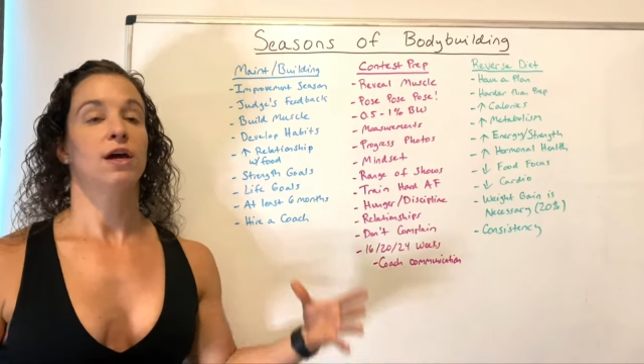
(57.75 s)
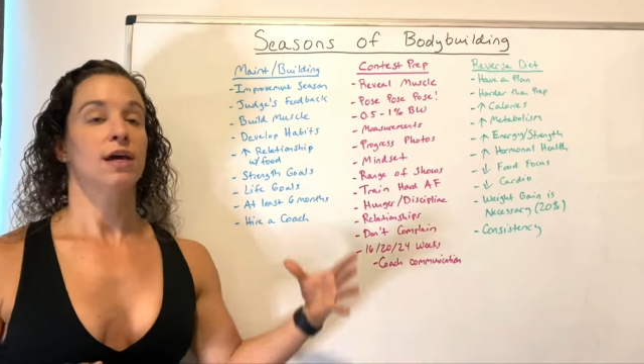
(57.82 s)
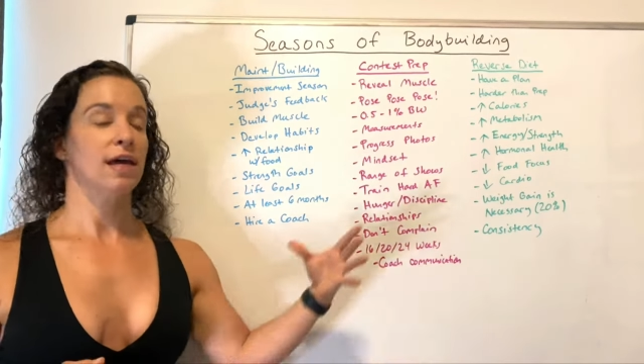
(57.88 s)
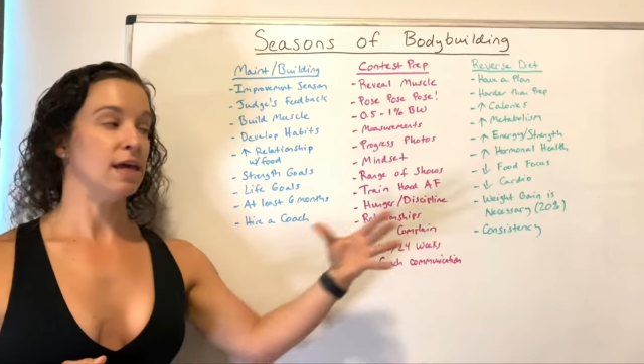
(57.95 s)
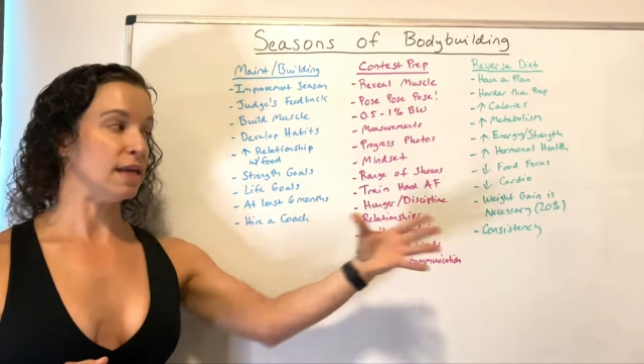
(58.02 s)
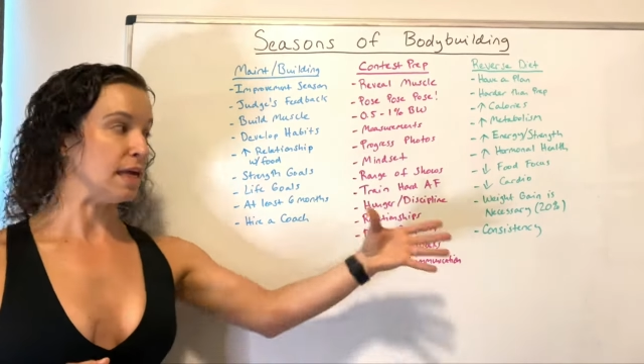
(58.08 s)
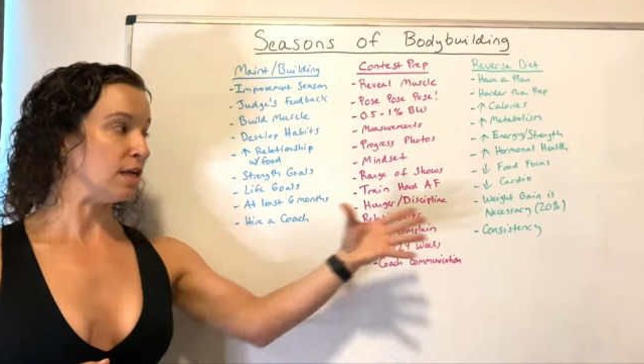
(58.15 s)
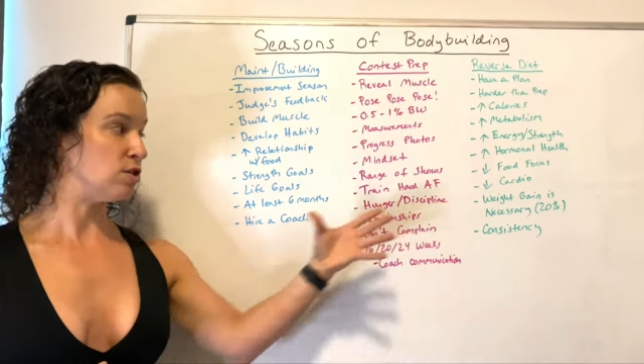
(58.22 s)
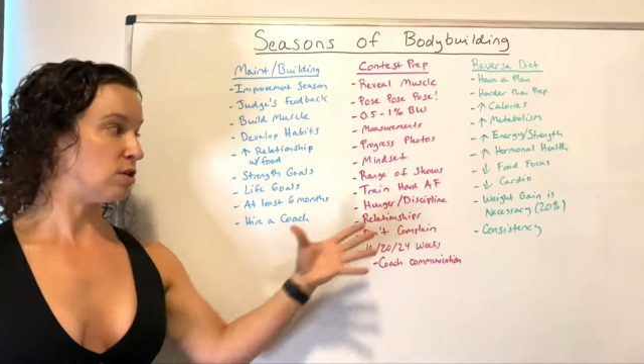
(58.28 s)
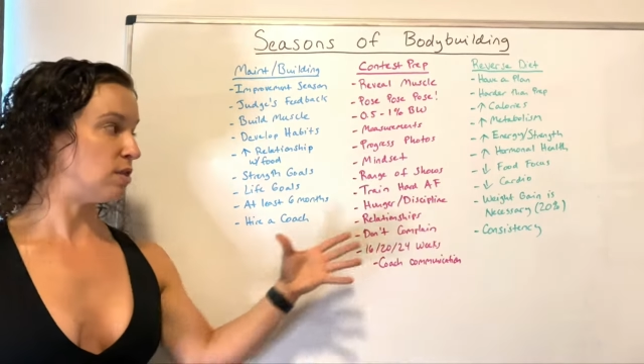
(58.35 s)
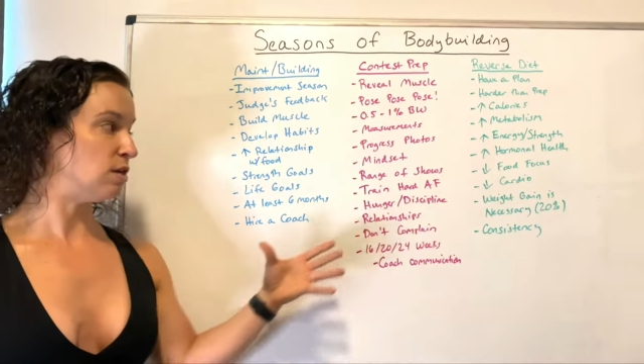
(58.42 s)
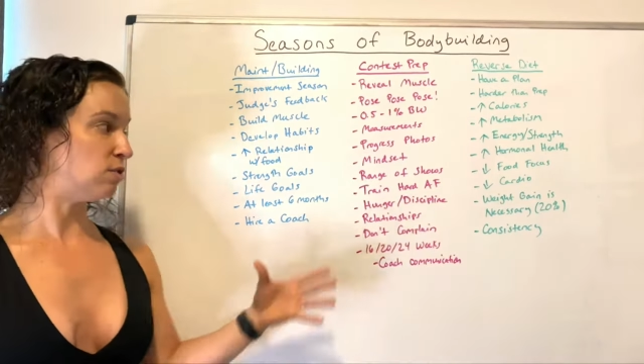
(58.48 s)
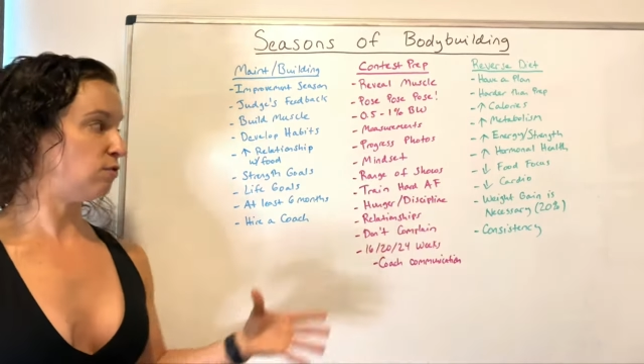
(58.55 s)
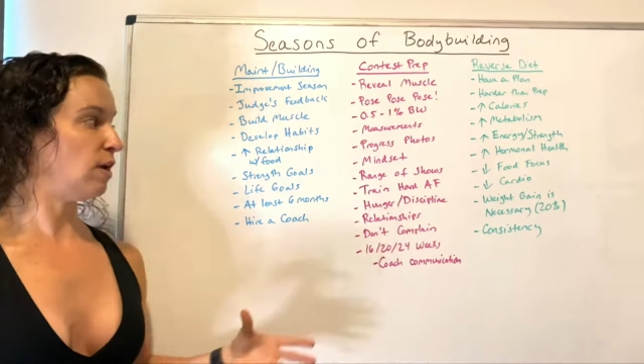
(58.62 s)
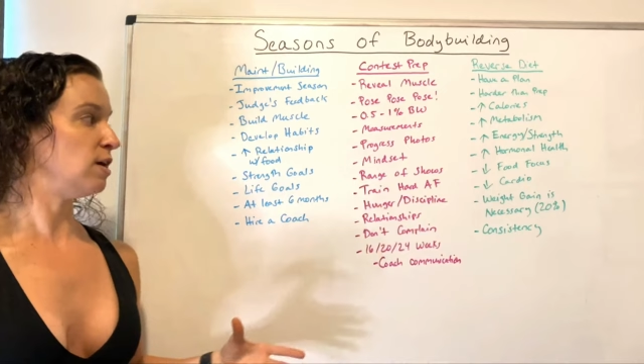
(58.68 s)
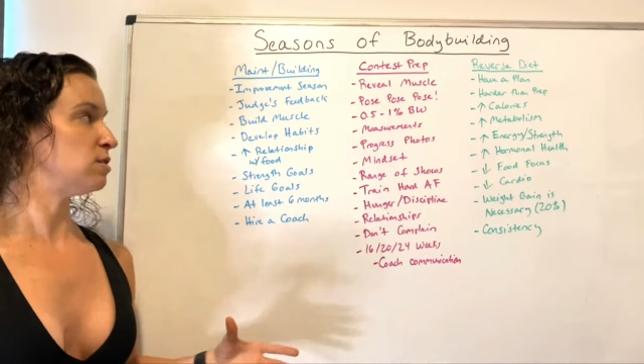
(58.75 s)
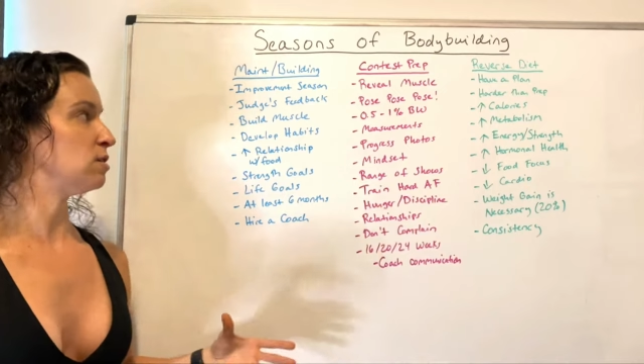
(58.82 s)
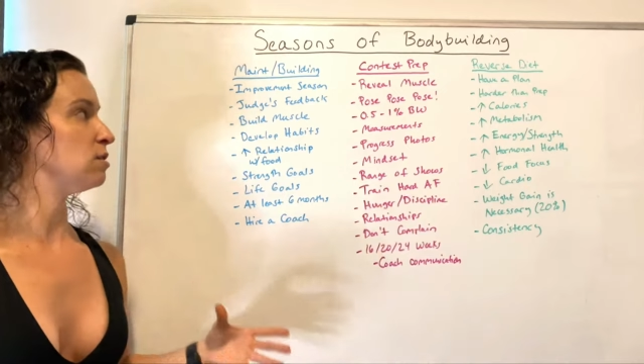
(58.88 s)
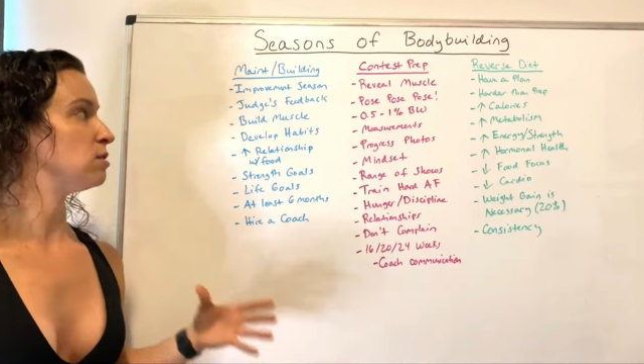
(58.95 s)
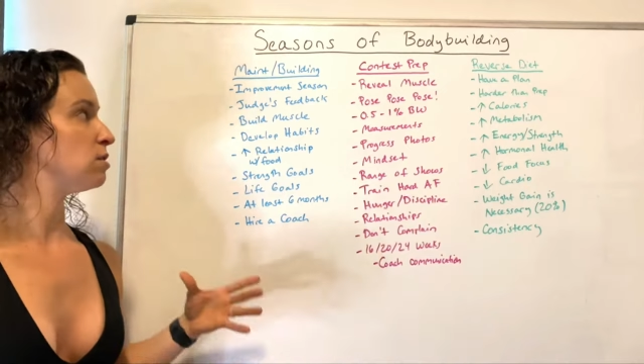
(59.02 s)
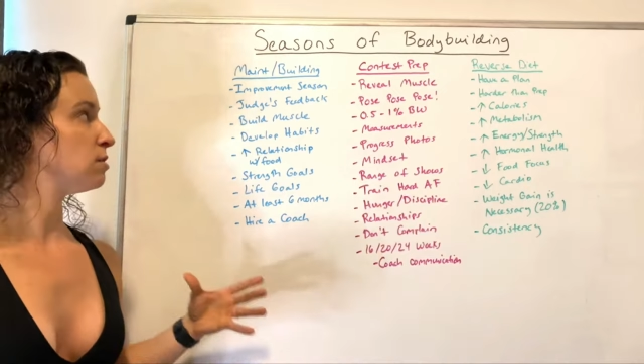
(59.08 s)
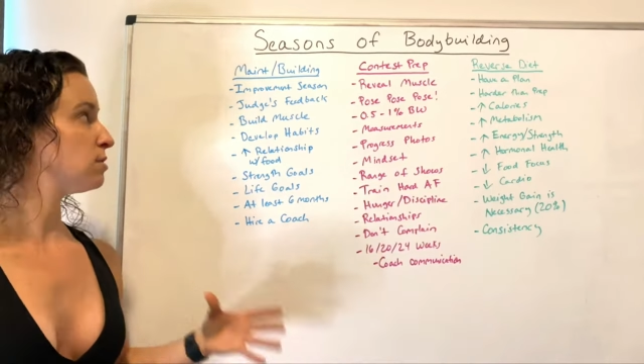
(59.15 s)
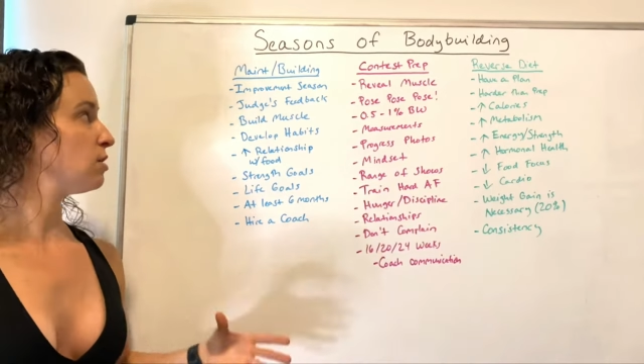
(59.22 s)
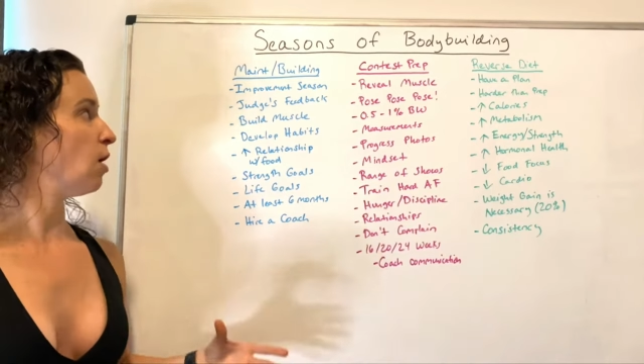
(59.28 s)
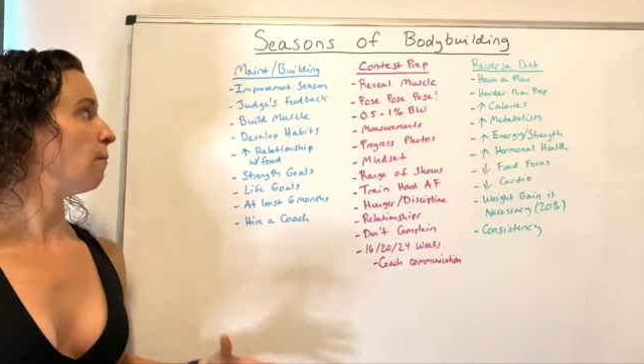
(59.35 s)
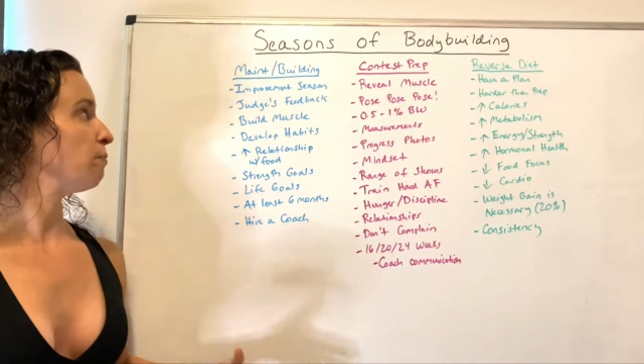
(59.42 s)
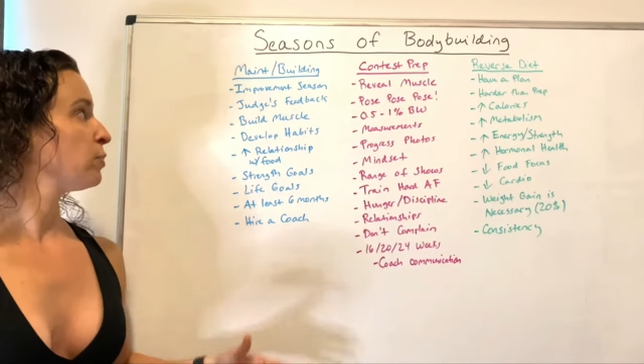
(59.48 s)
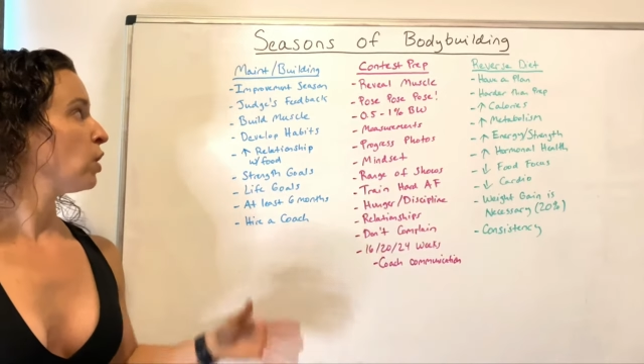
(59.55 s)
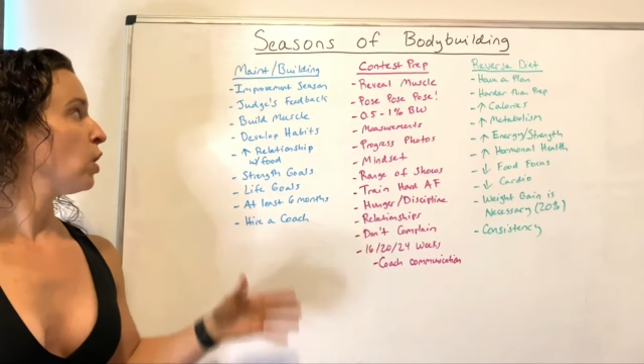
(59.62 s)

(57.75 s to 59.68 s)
in each of these phases. So